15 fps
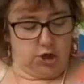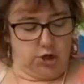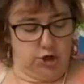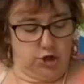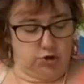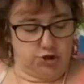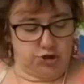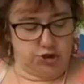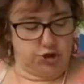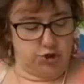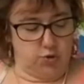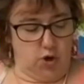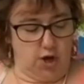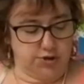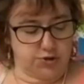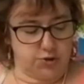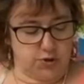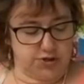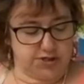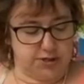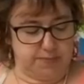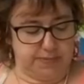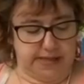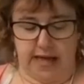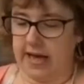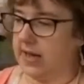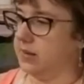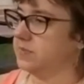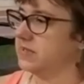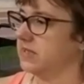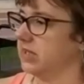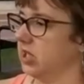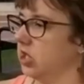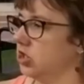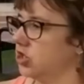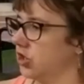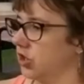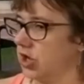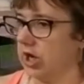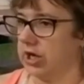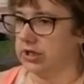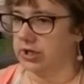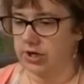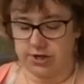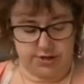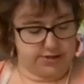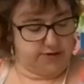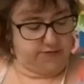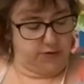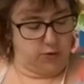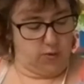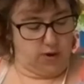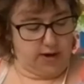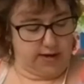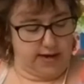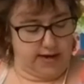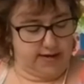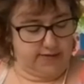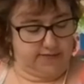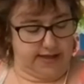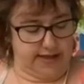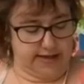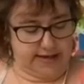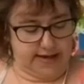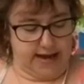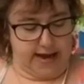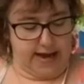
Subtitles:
you know, just do all sorts of blobs and get your colors if you want kind of like an